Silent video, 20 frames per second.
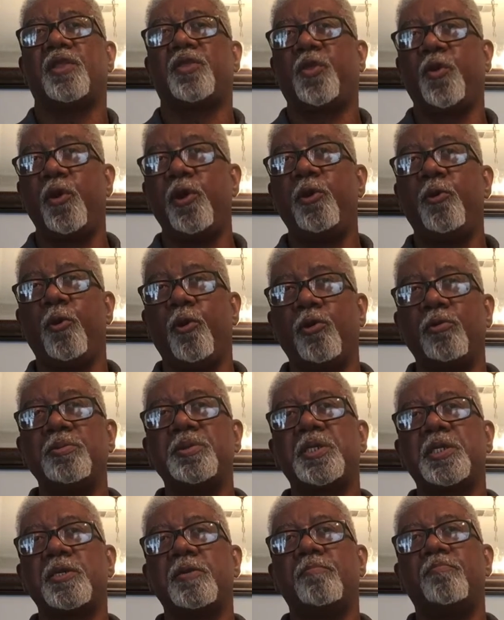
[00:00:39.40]
are three
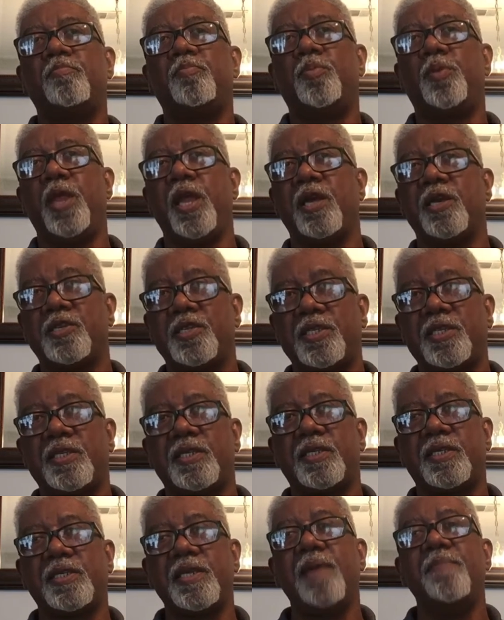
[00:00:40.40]
groups. They are
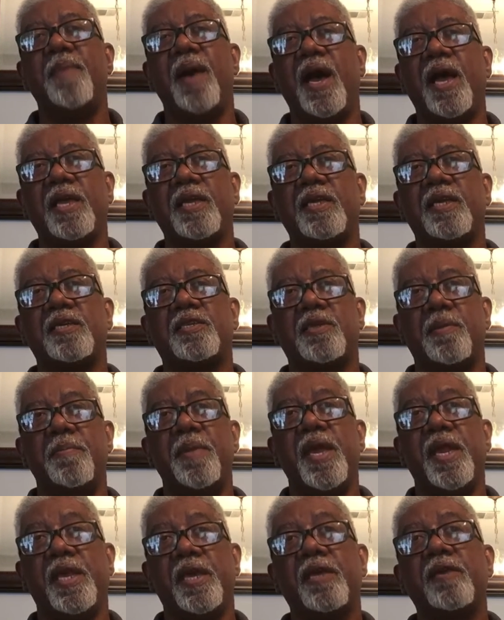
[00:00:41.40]

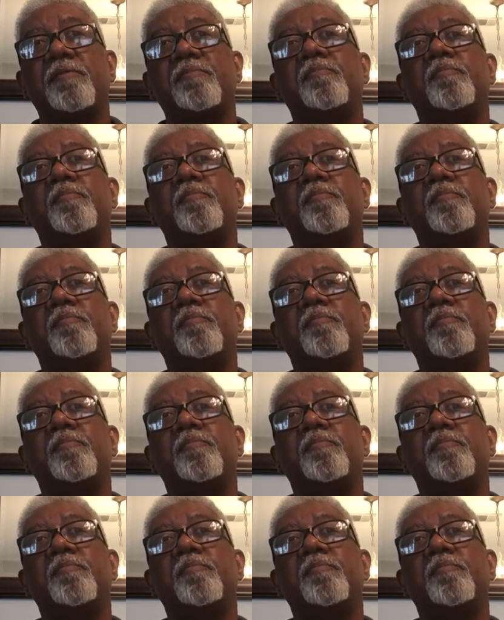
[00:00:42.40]
Semitic.